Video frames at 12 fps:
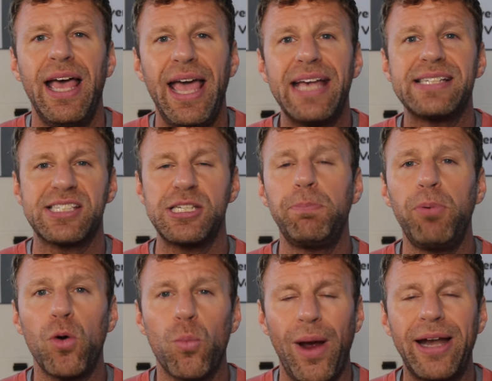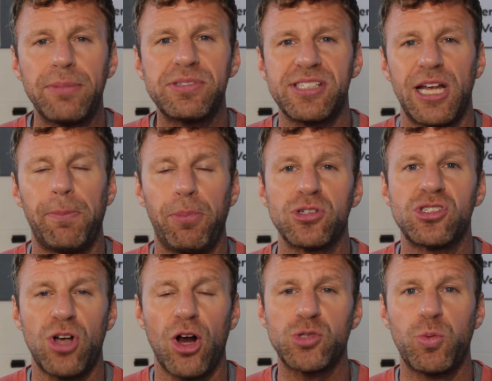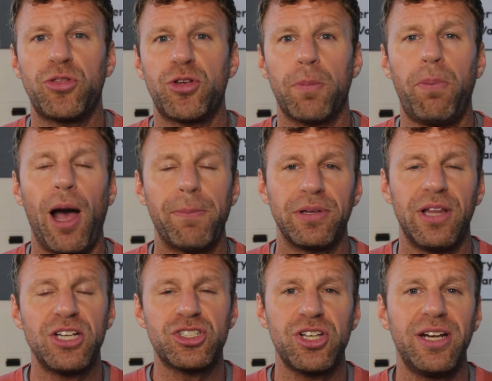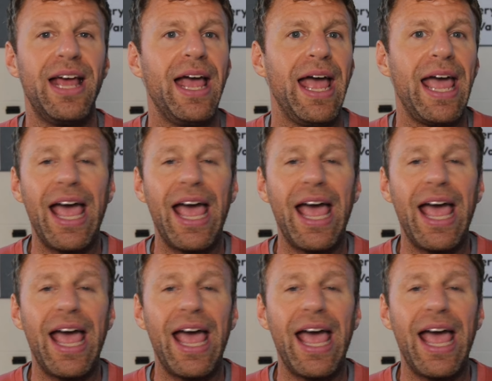A simple random sample starts with your population.